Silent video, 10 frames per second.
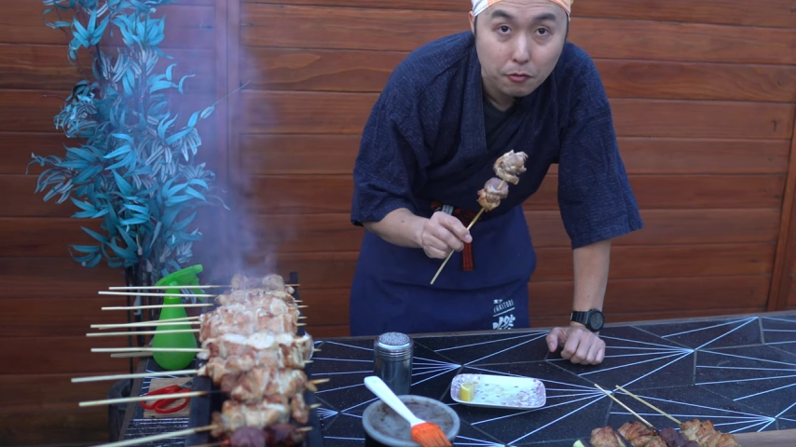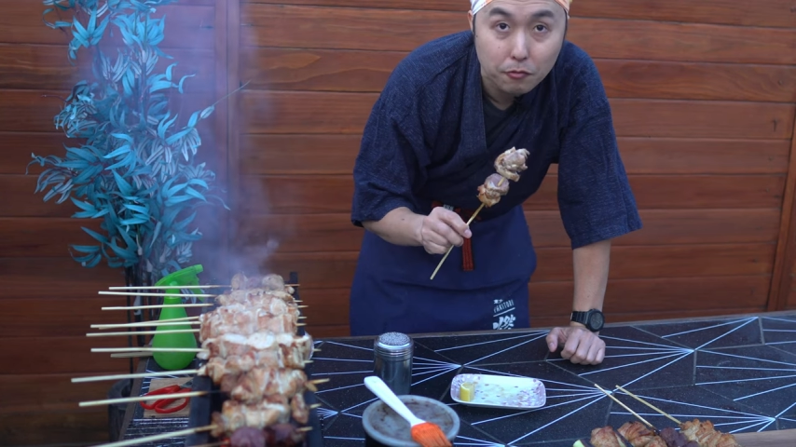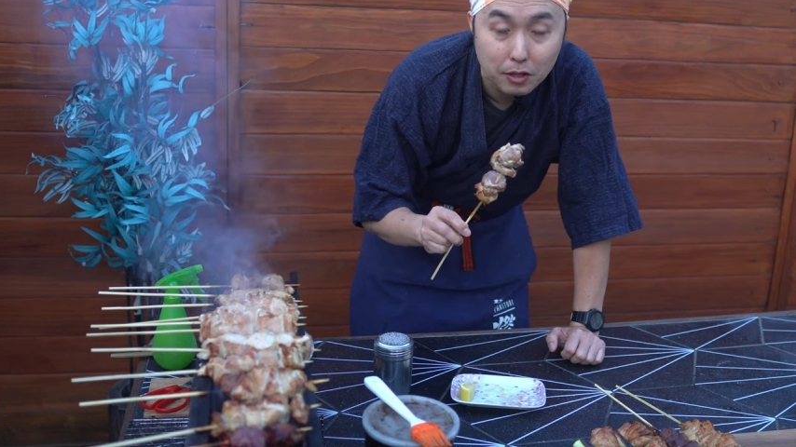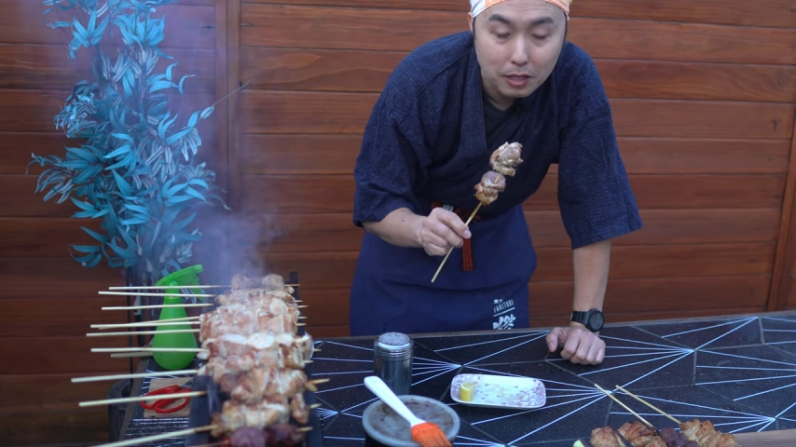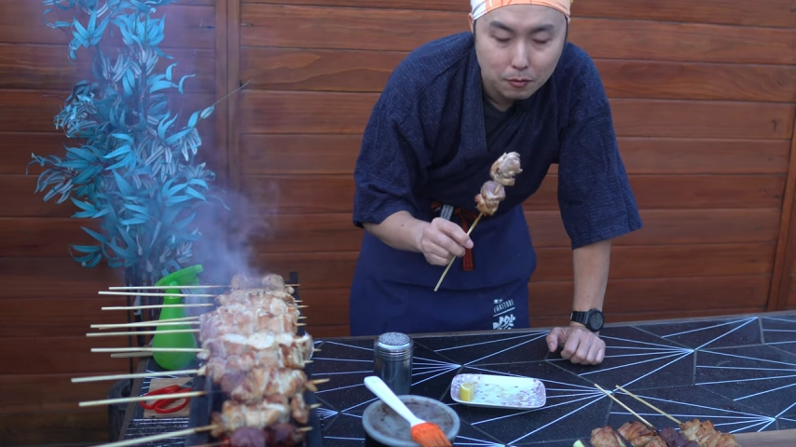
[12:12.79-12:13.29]

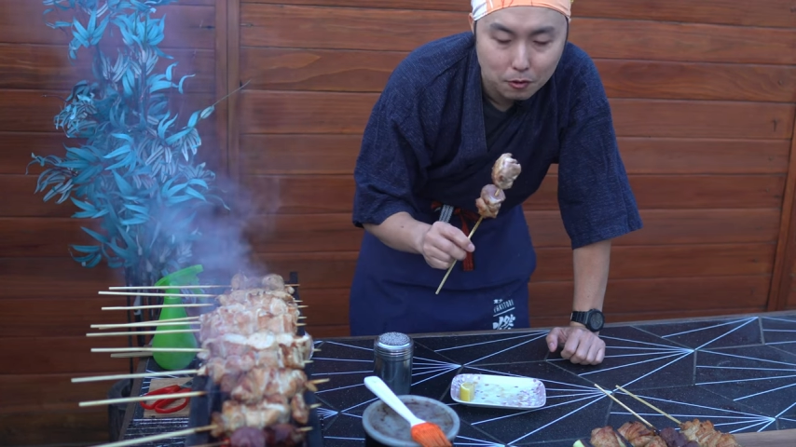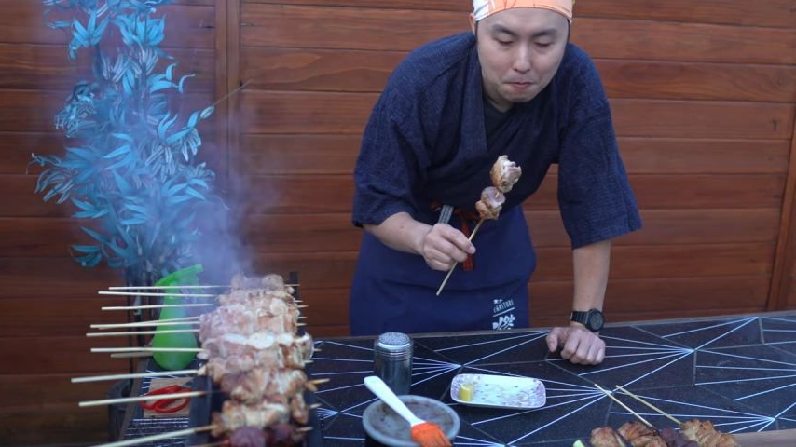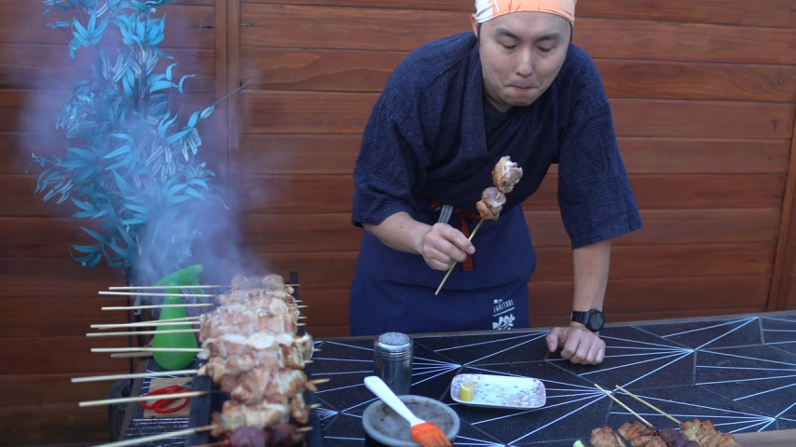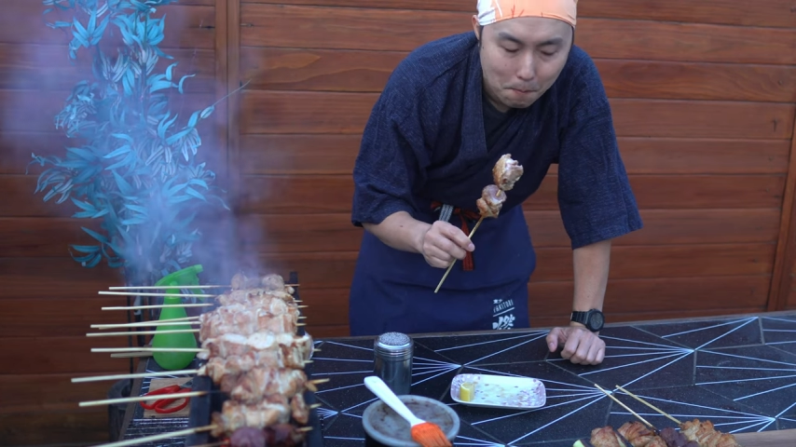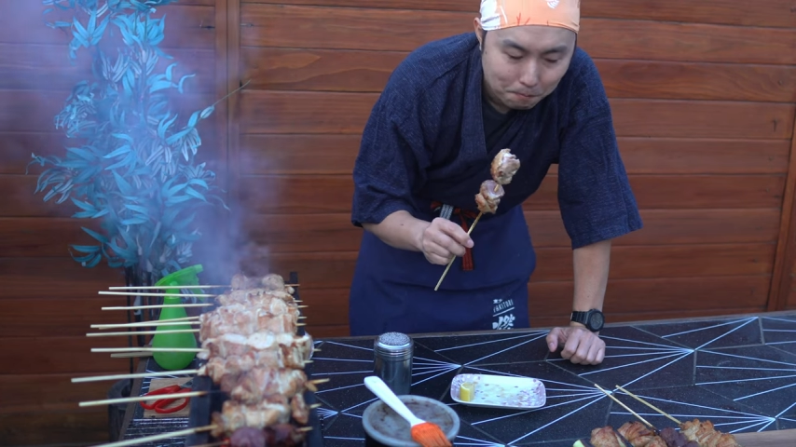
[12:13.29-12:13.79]
flavor.
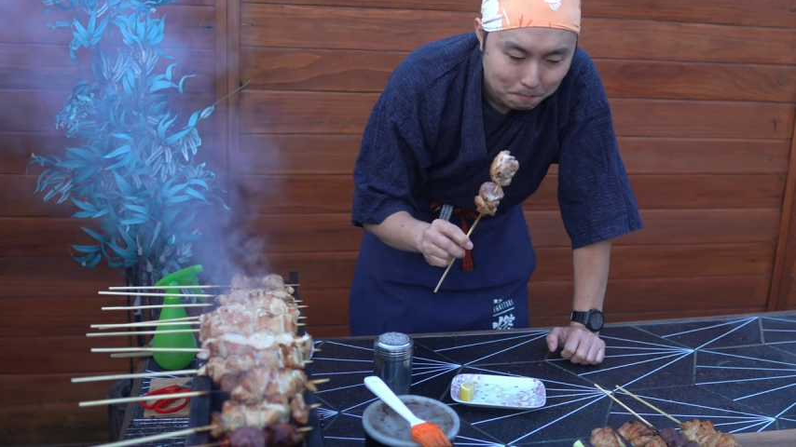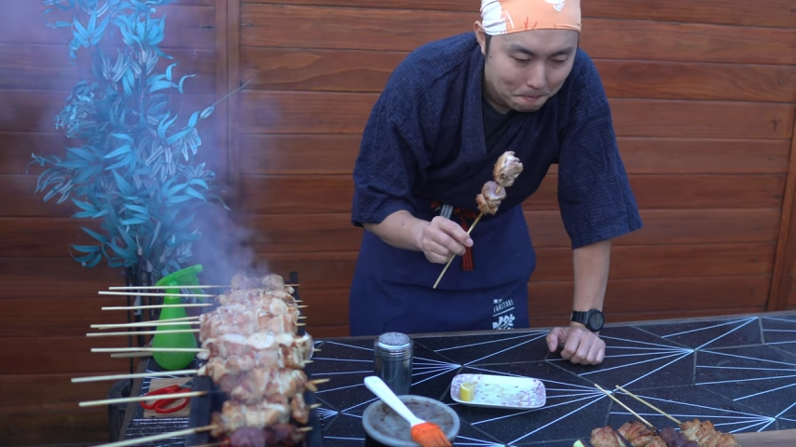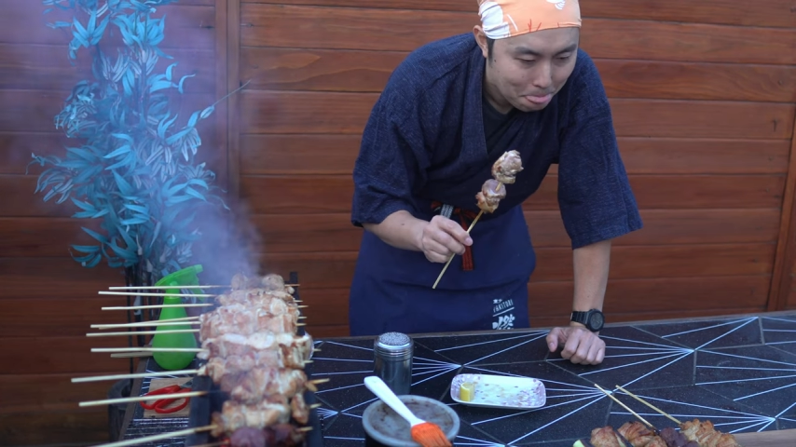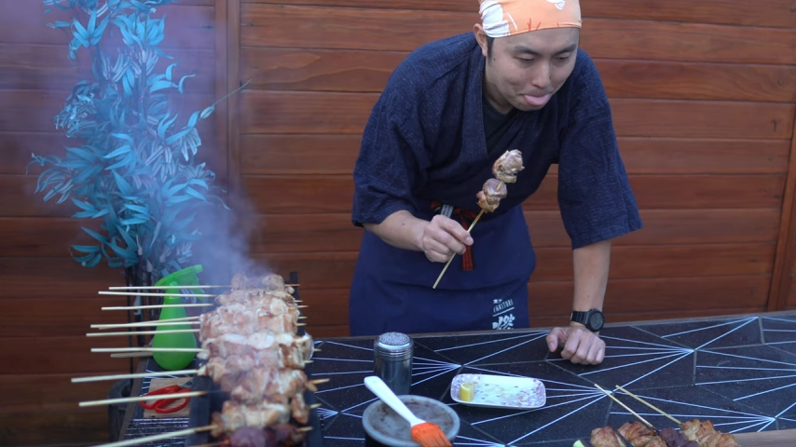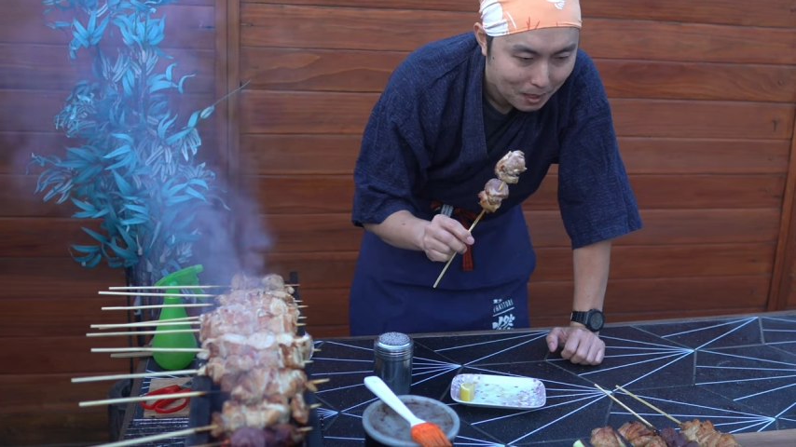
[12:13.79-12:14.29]

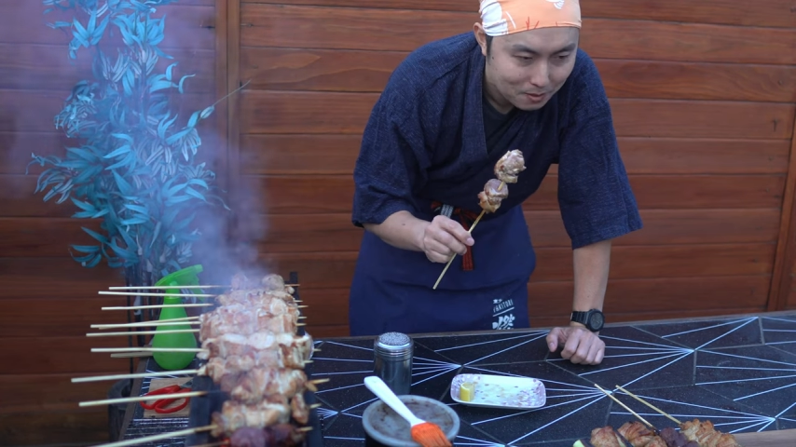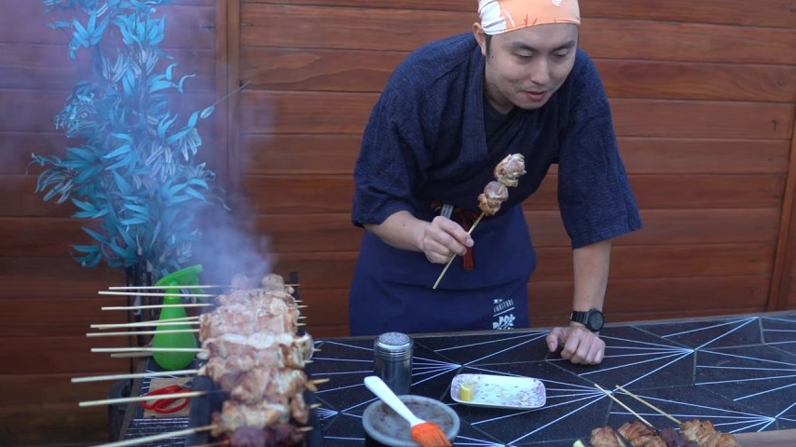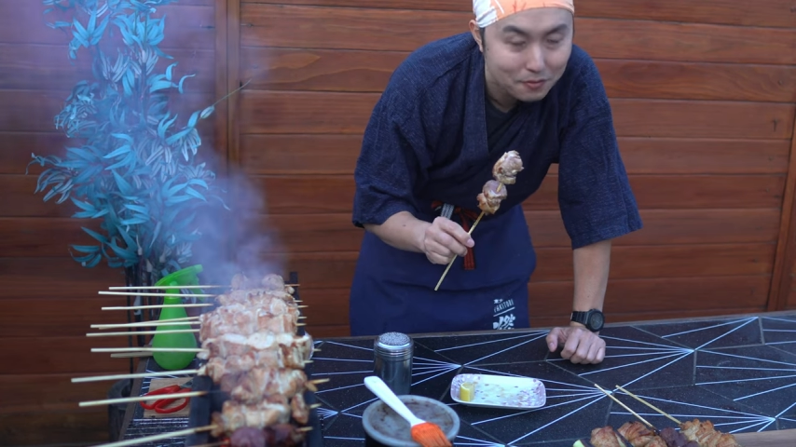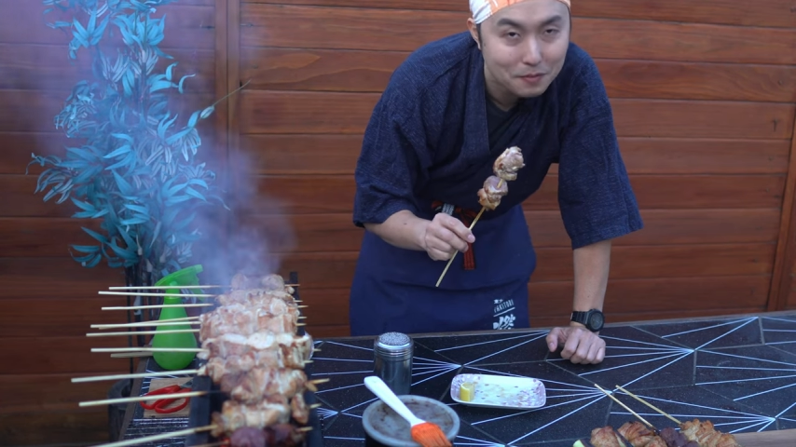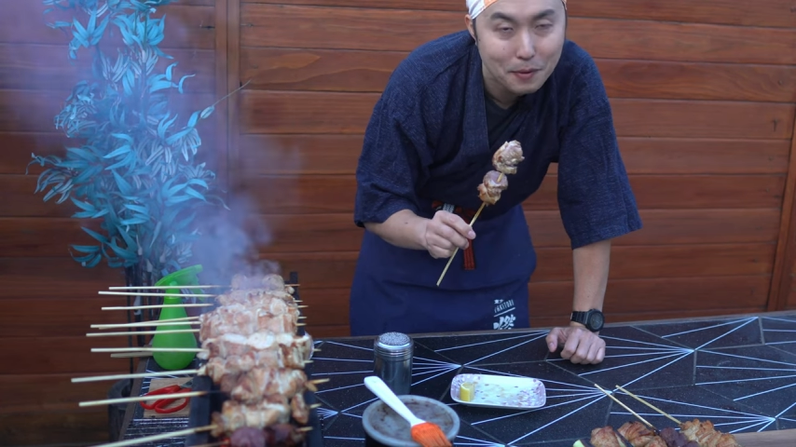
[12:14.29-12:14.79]

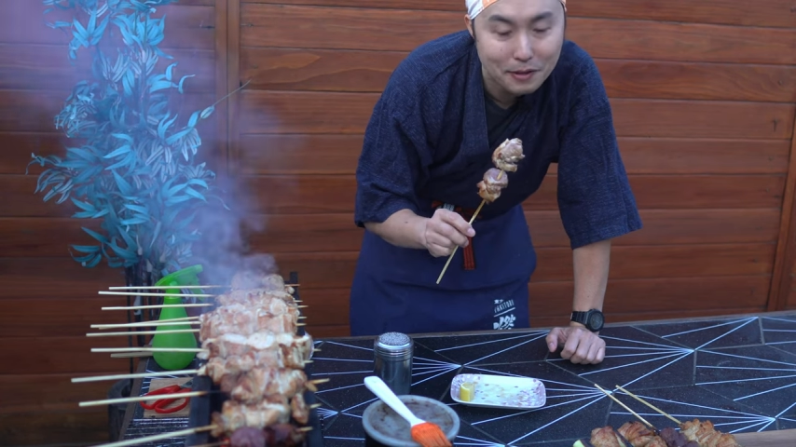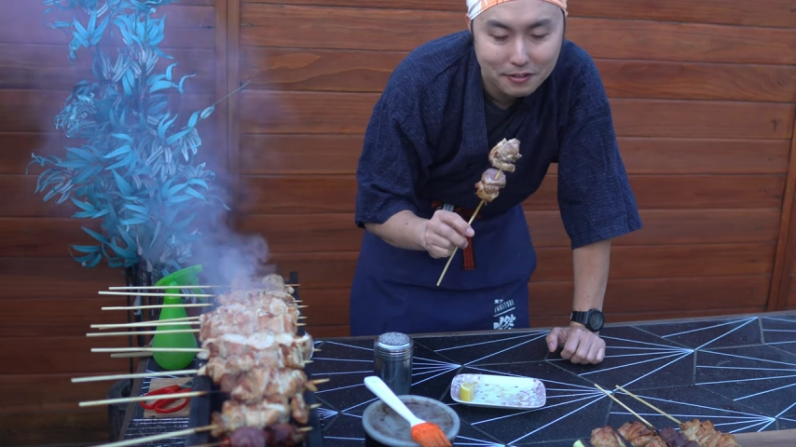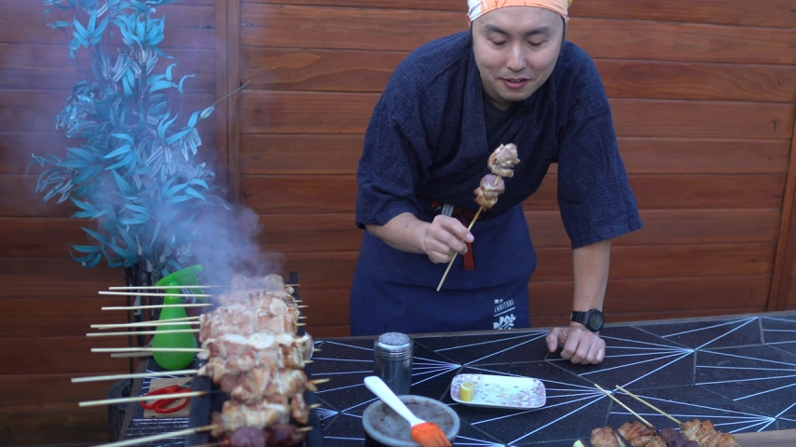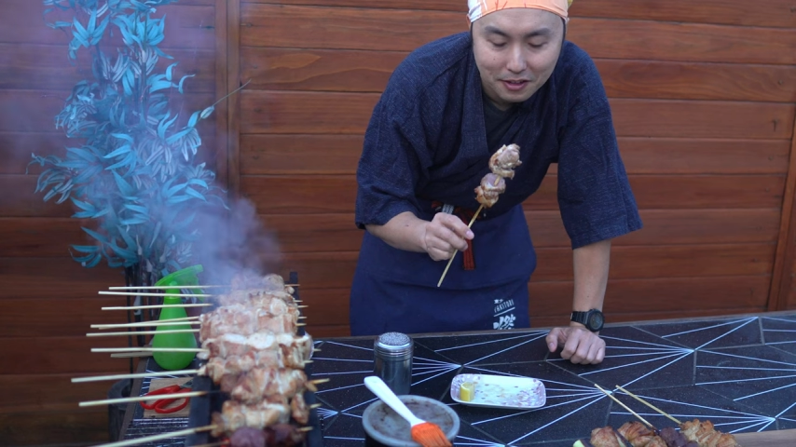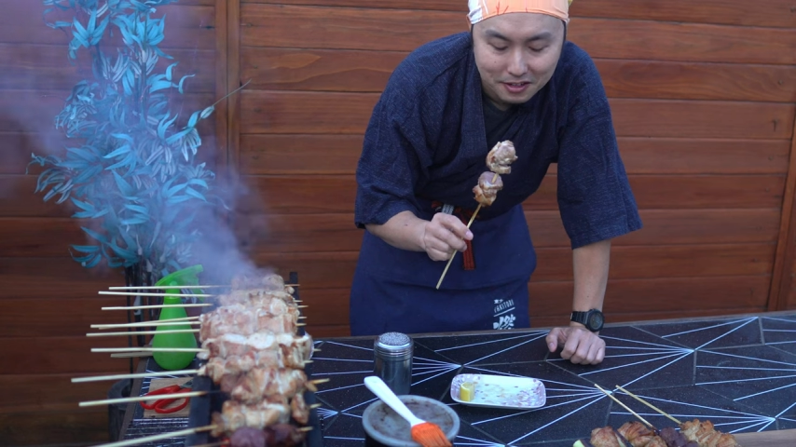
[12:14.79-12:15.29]
Definitely better
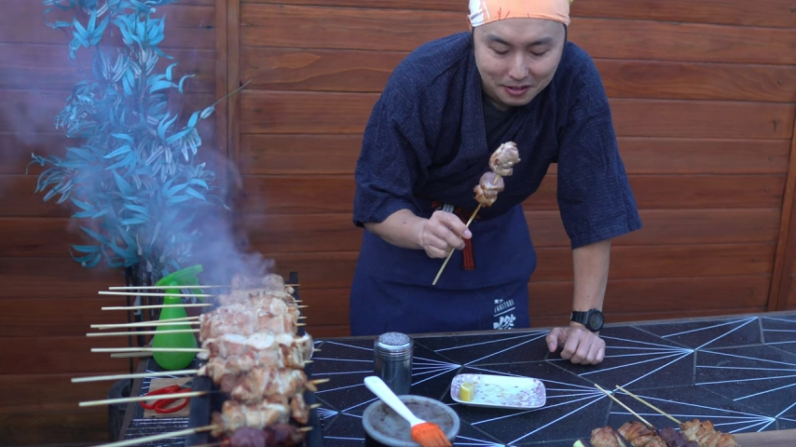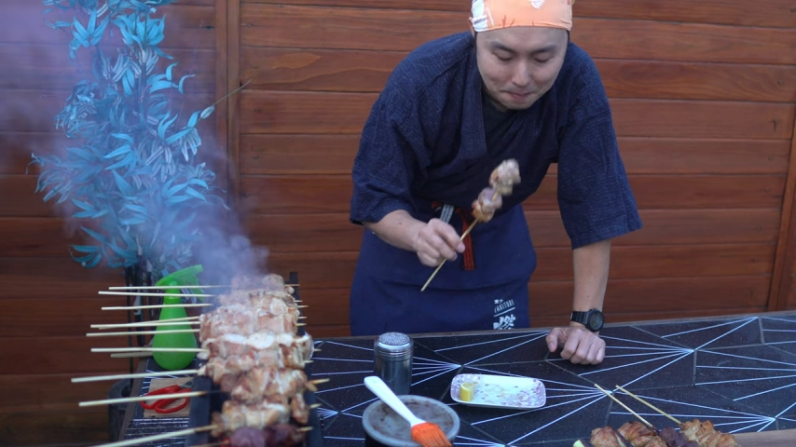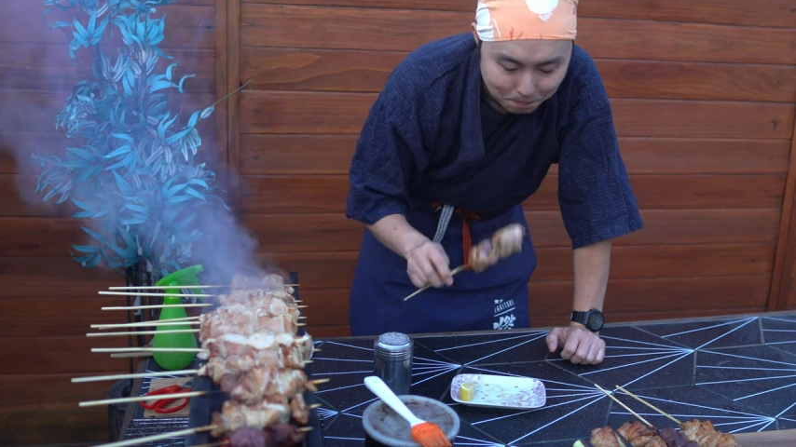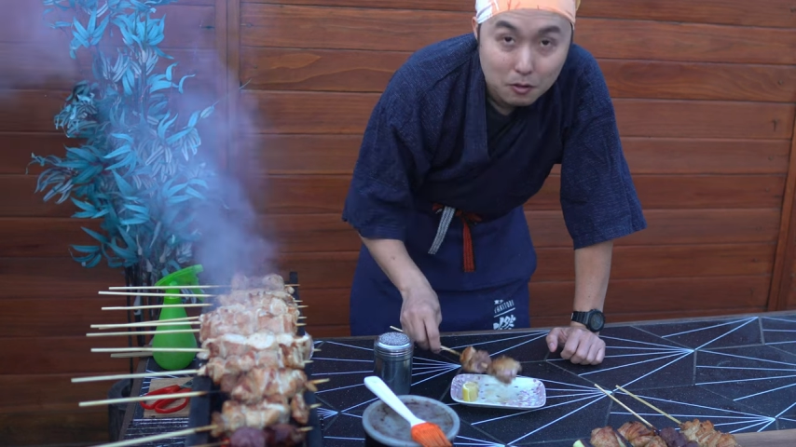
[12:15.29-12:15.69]
than any